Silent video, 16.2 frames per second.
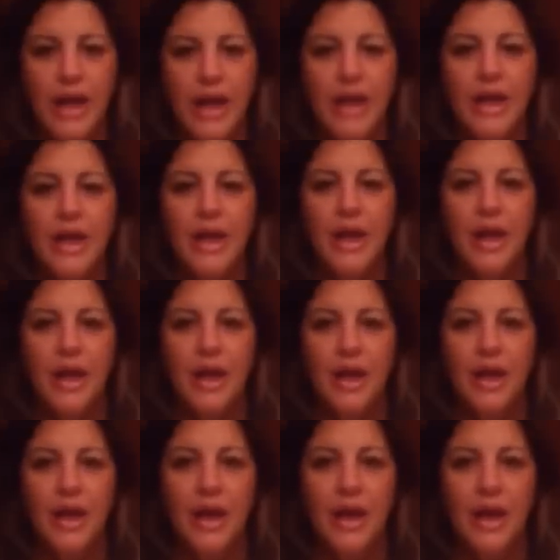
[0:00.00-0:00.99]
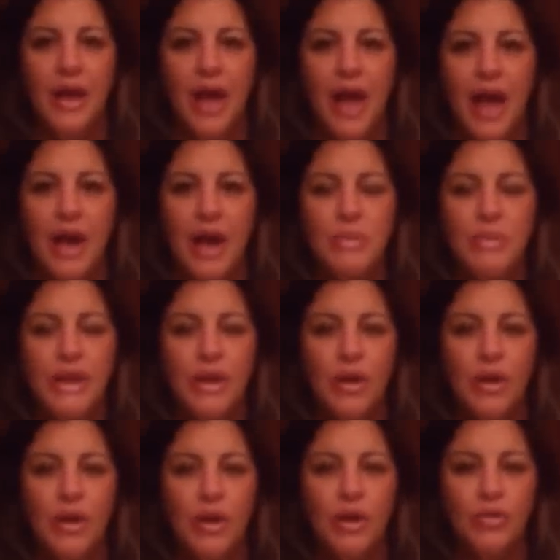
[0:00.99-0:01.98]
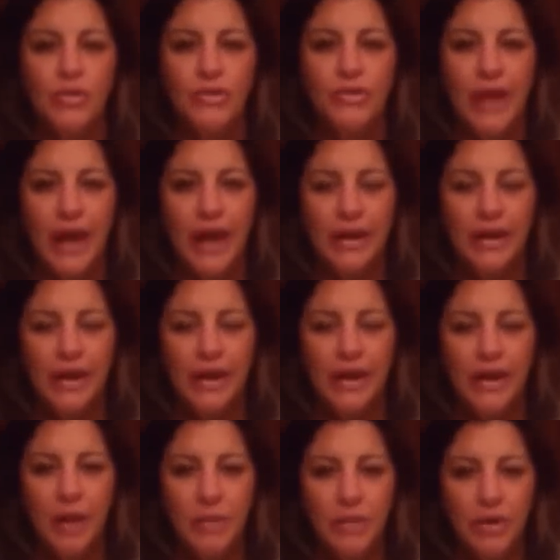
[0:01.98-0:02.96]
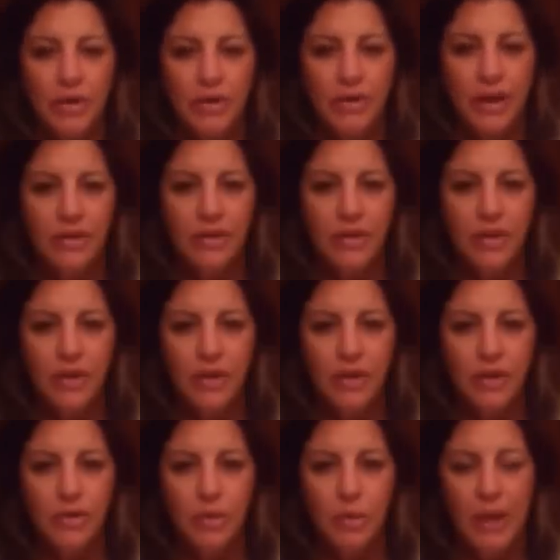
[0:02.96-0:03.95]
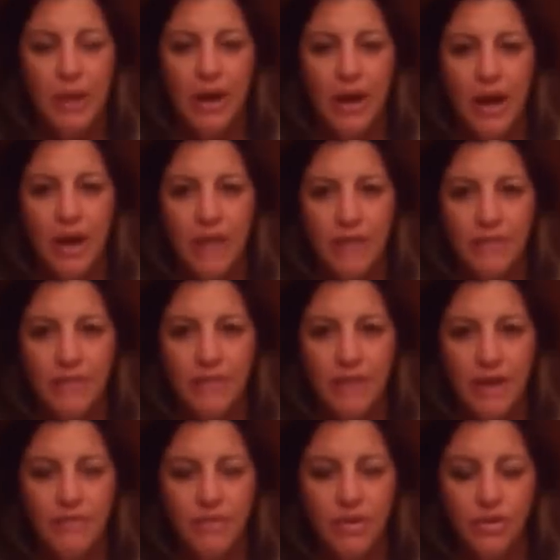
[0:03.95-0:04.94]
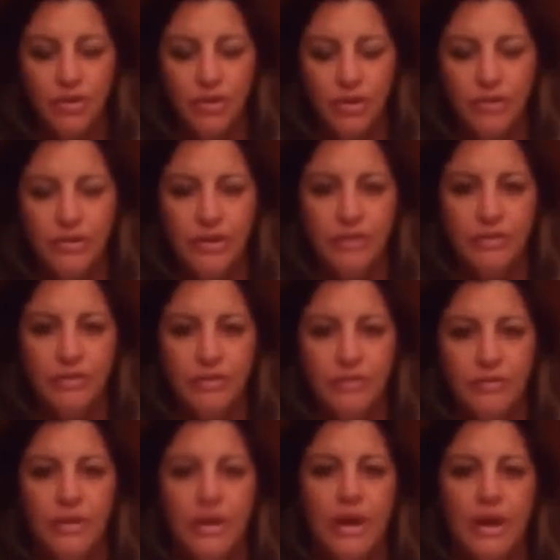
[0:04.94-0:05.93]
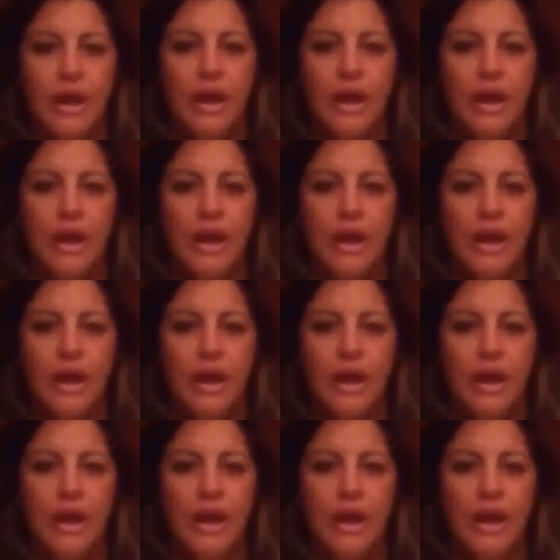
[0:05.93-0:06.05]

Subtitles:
Hi. Hi, I'm Cara, and I'm here today to talk to you about IVF Alternative.